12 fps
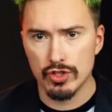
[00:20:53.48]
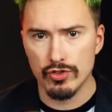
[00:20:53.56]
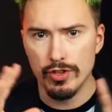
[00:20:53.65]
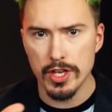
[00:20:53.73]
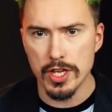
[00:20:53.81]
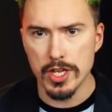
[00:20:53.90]

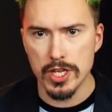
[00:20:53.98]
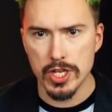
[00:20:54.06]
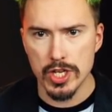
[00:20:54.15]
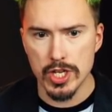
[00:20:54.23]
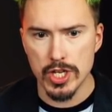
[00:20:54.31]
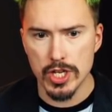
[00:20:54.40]

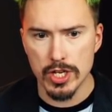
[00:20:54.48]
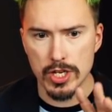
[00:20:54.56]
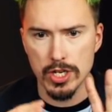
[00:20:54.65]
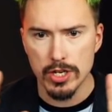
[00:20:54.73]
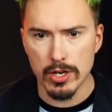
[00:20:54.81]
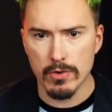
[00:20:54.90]

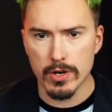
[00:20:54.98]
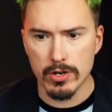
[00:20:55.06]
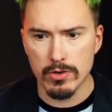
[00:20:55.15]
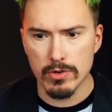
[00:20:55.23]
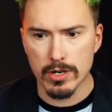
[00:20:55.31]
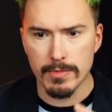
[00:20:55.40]
the
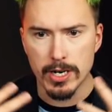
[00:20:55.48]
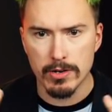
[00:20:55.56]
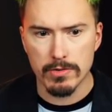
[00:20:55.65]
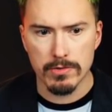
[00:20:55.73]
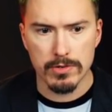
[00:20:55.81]
logo. Come on.